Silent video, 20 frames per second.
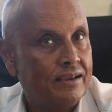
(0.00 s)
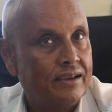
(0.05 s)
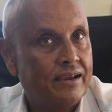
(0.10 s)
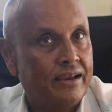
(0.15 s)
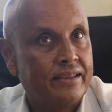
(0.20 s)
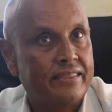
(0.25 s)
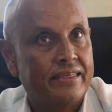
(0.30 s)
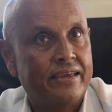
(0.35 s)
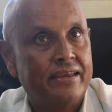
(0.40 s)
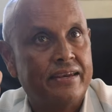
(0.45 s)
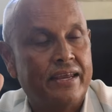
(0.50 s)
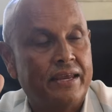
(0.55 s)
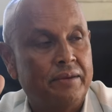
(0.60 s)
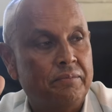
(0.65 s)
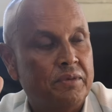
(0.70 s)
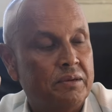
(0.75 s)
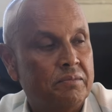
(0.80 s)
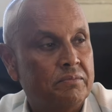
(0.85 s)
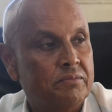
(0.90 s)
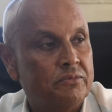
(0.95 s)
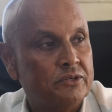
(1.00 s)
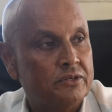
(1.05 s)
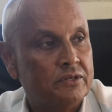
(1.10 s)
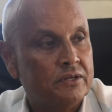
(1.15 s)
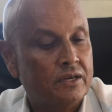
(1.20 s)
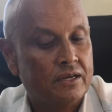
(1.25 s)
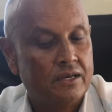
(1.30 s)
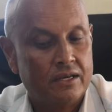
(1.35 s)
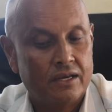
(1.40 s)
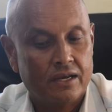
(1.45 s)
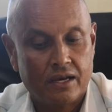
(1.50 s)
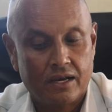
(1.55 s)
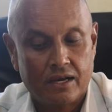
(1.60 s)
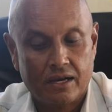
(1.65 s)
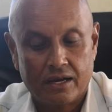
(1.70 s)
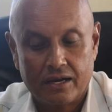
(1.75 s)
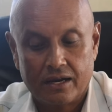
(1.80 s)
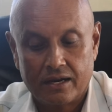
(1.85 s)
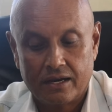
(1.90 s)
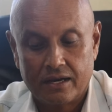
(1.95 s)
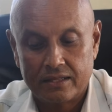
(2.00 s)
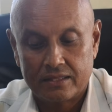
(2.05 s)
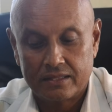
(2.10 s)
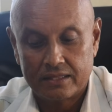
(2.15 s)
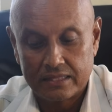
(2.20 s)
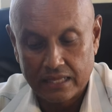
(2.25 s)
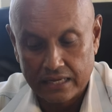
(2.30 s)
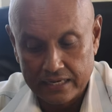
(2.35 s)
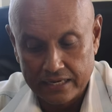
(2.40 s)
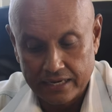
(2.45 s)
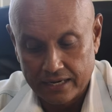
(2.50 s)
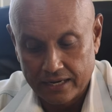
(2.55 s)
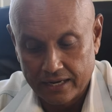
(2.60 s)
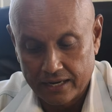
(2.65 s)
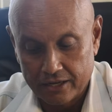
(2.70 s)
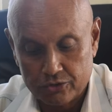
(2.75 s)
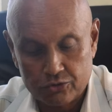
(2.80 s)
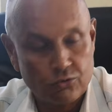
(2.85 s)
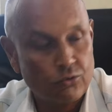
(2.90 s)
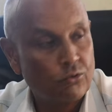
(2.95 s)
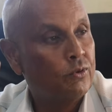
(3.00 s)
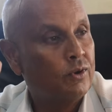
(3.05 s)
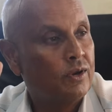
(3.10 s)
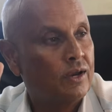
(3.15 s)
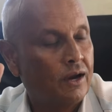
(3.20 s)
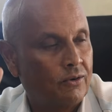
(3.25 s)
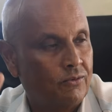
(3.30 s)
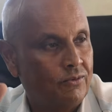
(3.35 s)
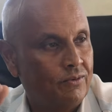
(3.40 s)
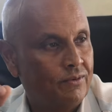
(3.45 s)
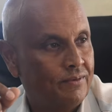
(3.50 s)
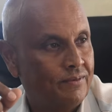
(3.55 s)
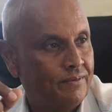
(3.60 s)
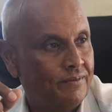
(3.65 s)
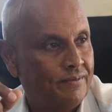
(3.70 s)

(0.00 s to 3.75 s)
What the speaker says: And they named him Taniala Sudhu Ngau.